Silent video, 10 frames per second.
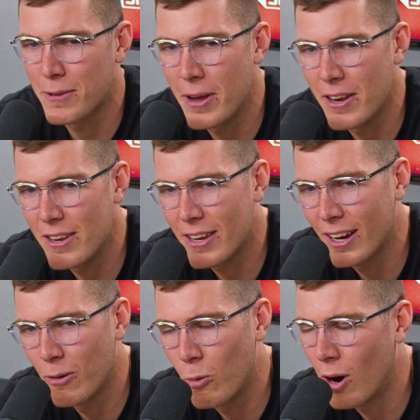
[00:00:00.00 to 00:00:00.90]
comedian, you
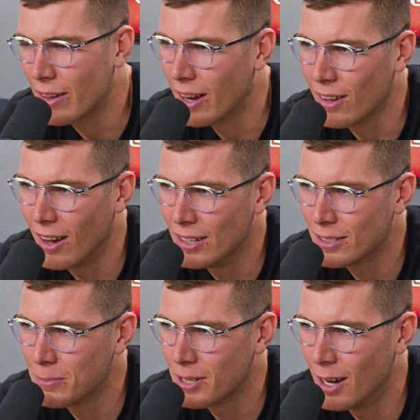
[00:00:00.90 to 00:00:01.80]
kind of walk that line
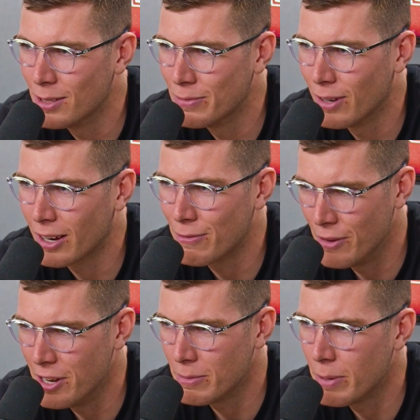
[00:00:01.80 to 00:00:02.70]
sometimes of like
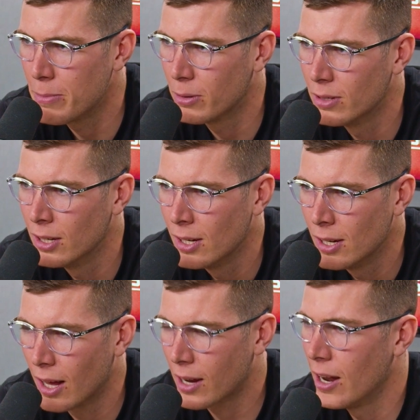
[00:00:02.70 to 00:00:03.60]
offending people.
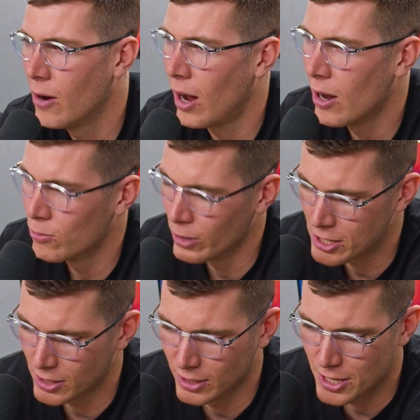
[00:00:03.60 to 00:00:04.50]
Like I know
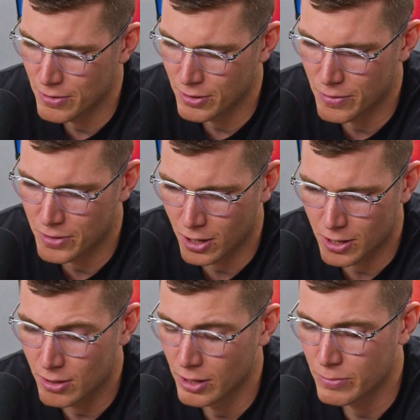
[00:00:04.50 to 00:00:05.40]
recently you've talked,
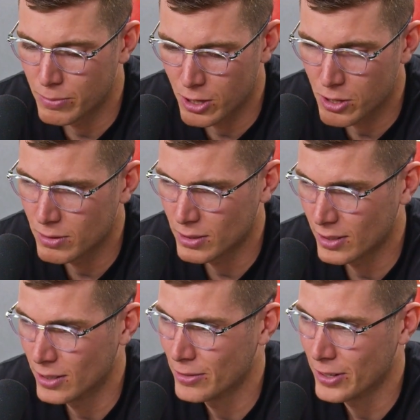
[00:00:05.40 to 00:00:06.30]
you live in I don't
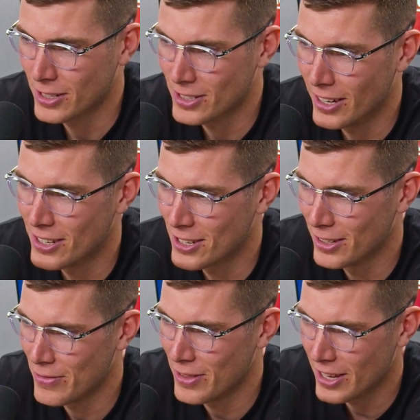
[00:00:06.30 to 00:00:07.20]
know if I can say this. You
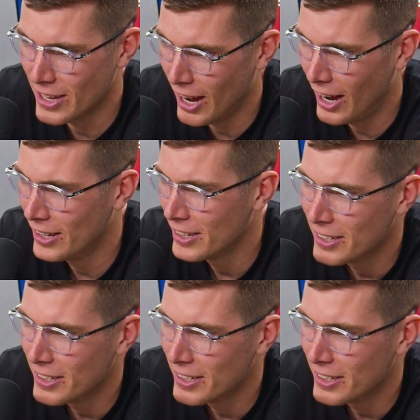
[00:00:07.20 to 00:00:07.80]
live in the